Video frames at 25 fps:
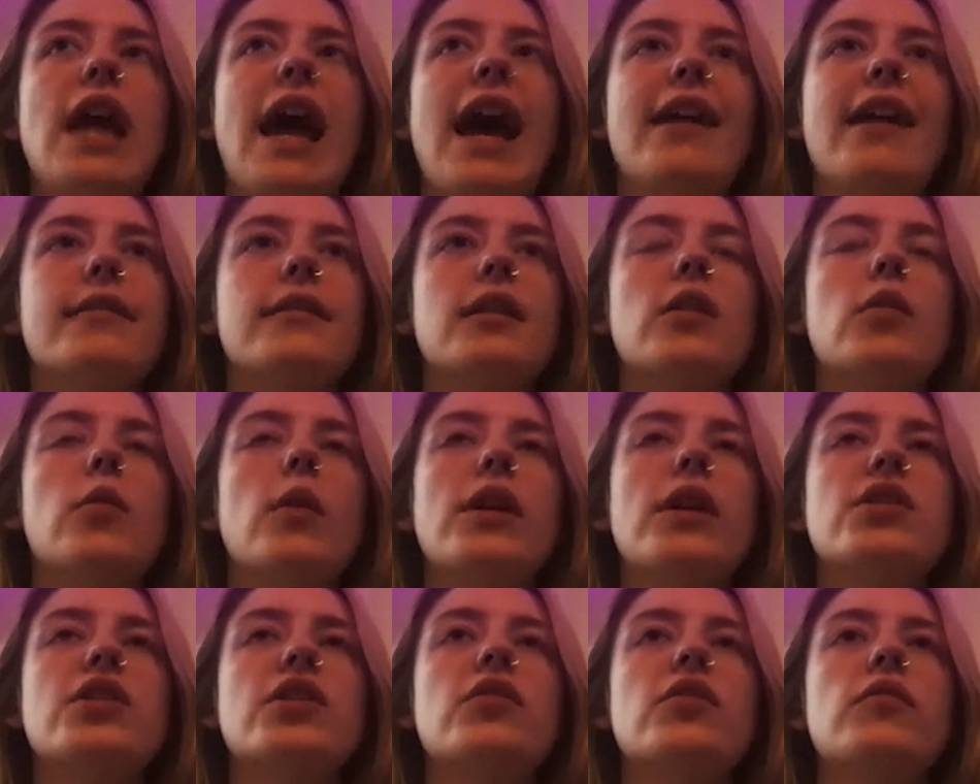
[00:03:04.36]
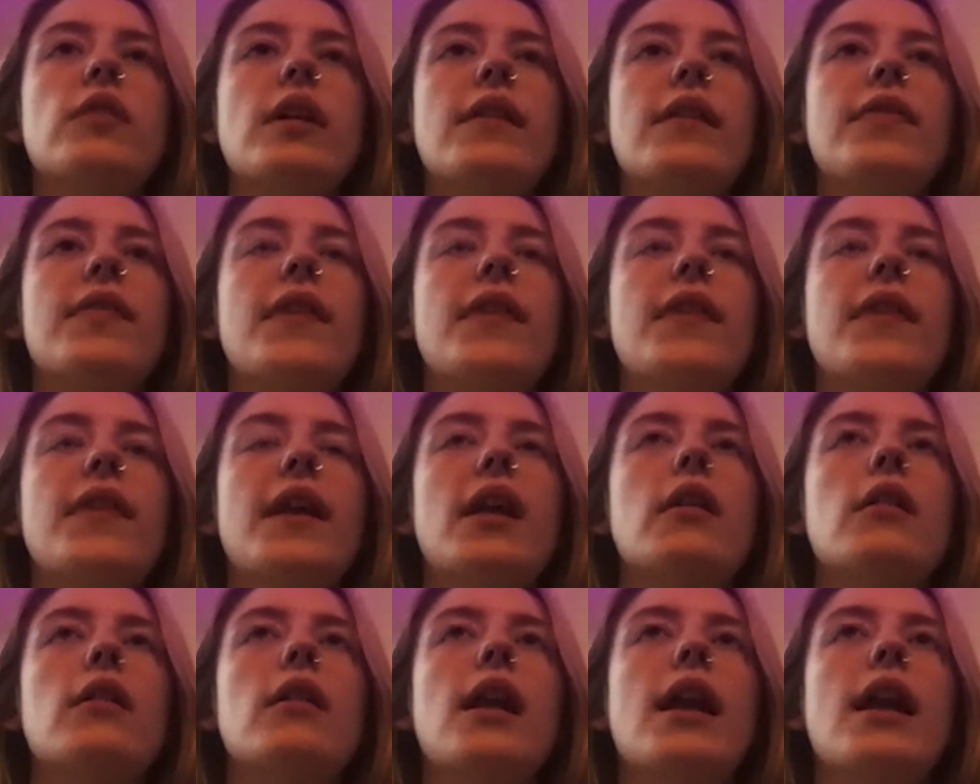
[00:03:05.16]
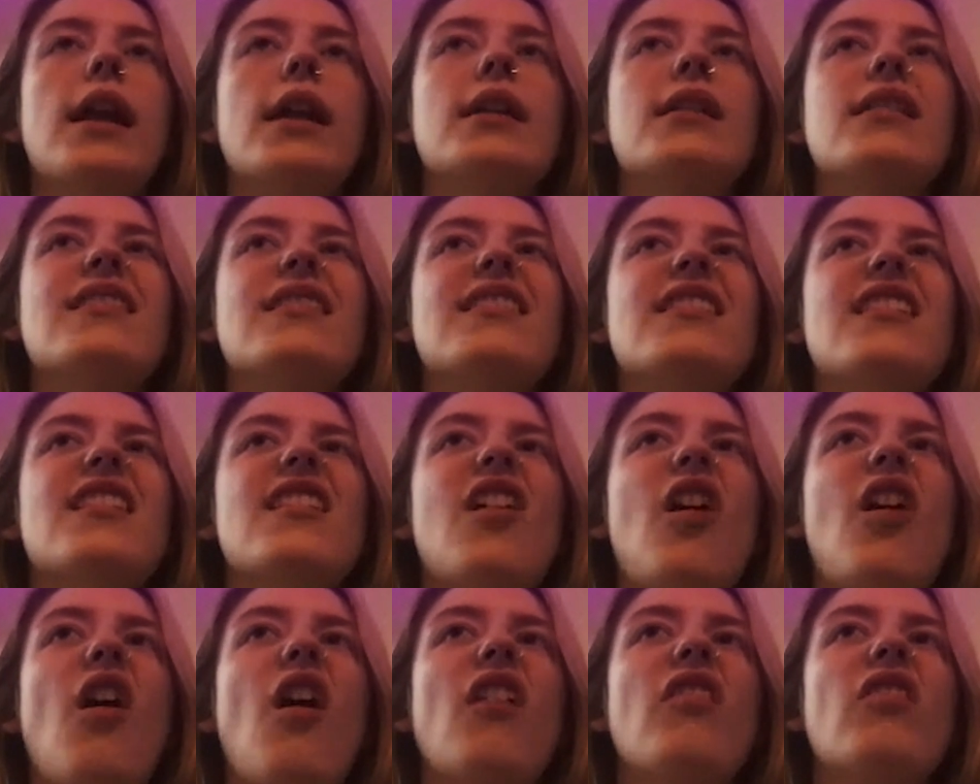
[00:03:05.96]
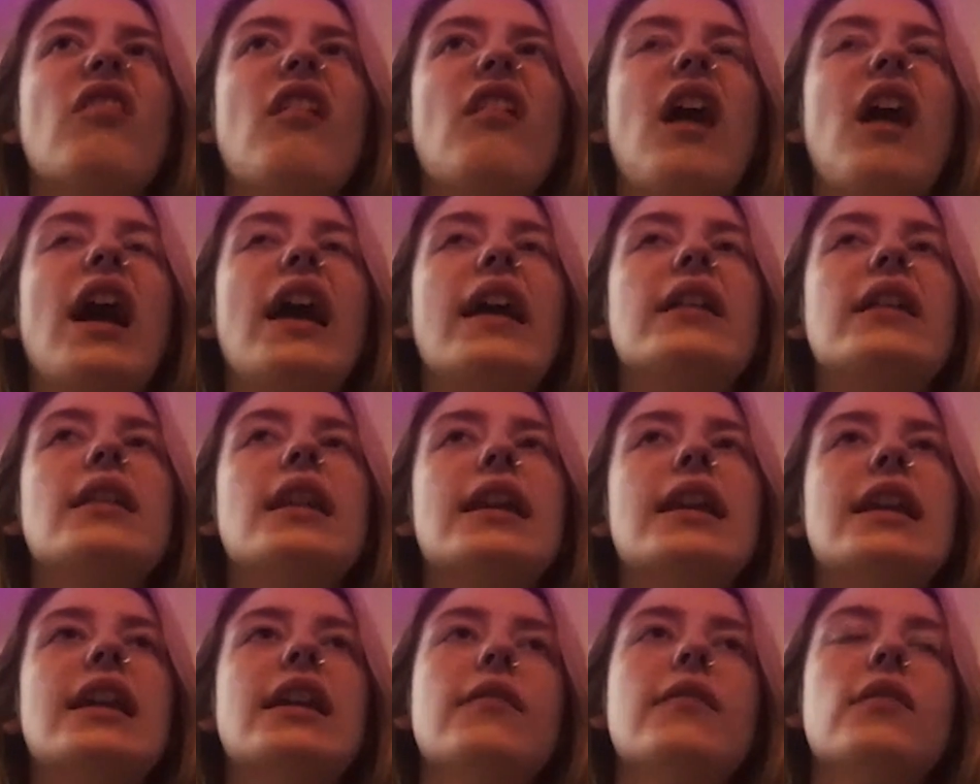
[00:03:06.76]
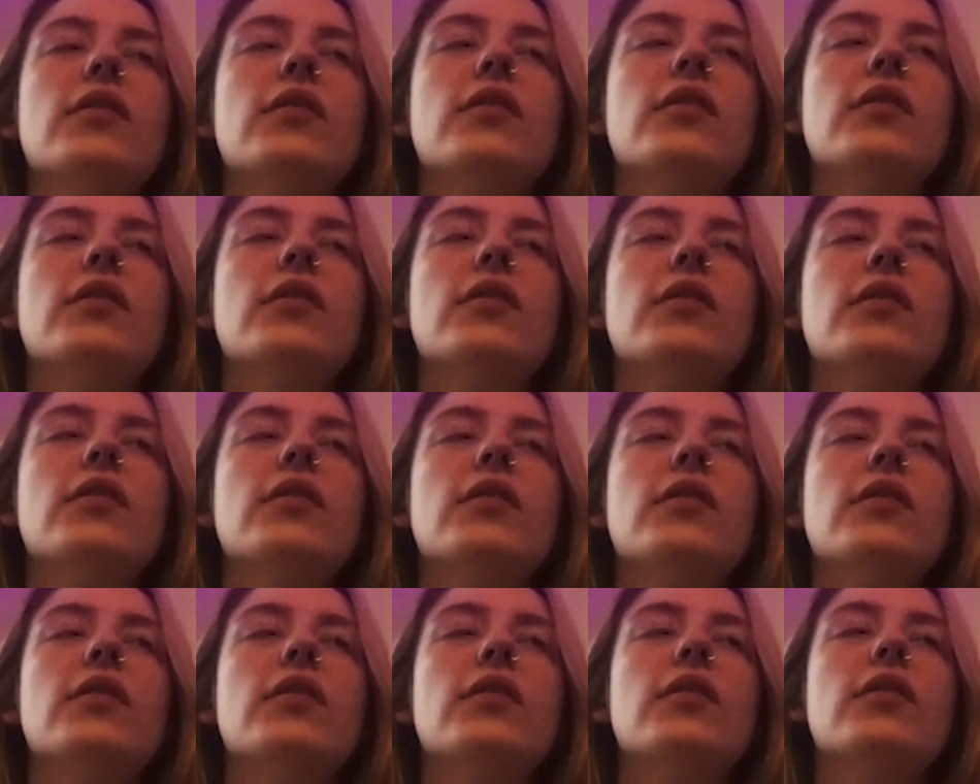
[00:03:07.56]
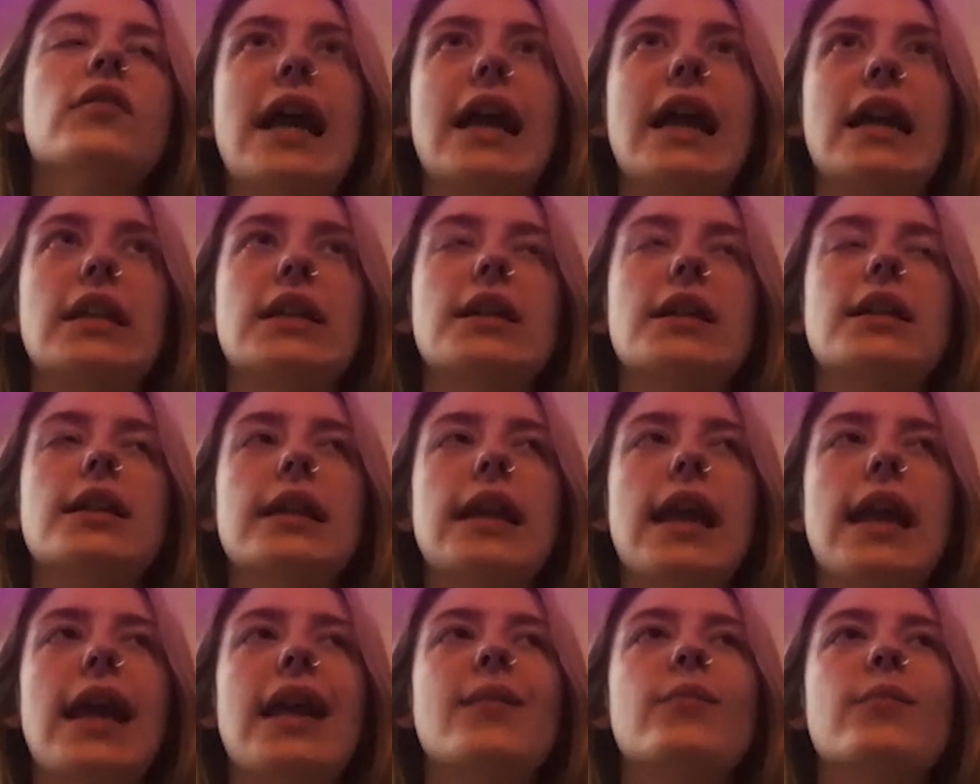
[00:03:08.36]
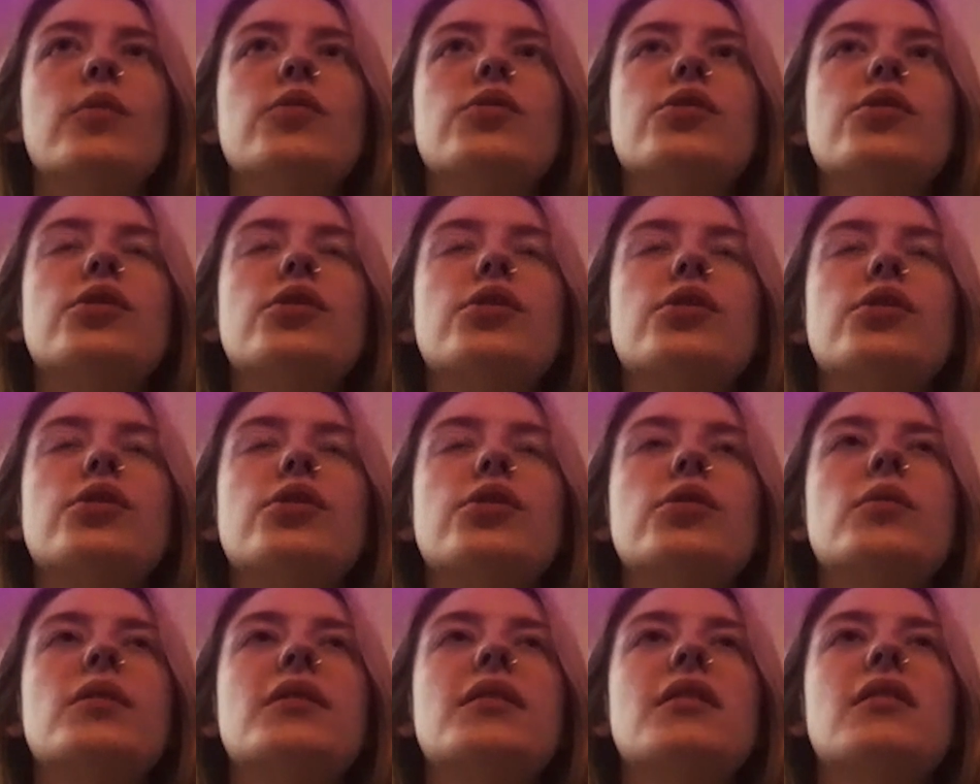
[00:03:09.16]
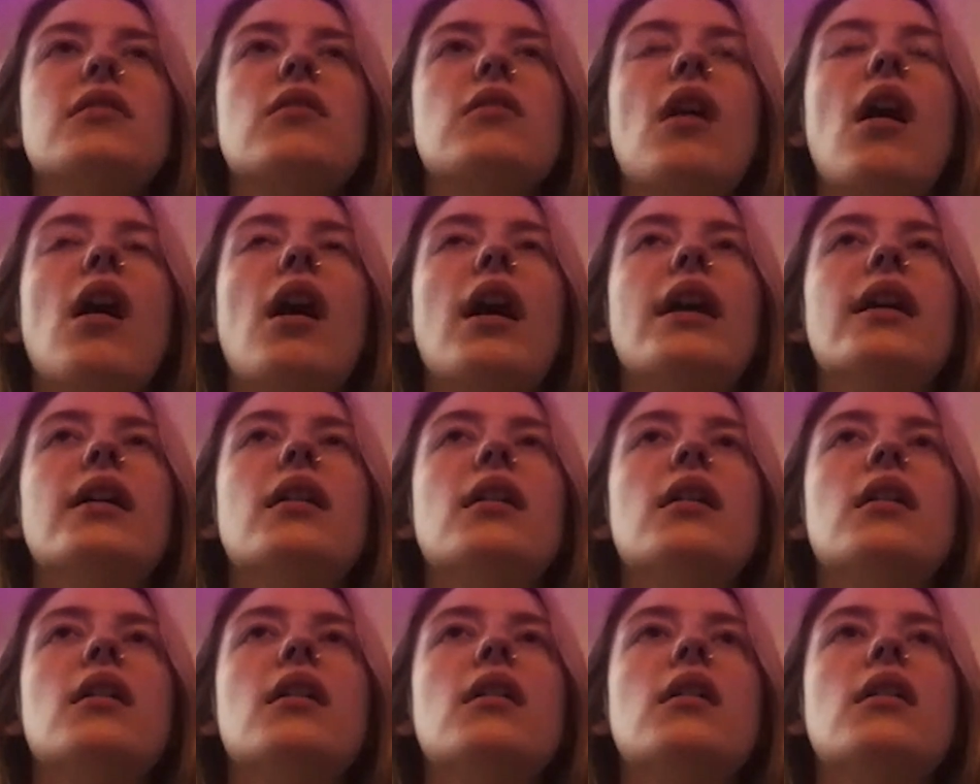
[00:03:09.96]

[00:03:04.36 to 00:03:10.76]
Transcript: just ask a question right there, and online, like, even though I am technically able to, it's a lot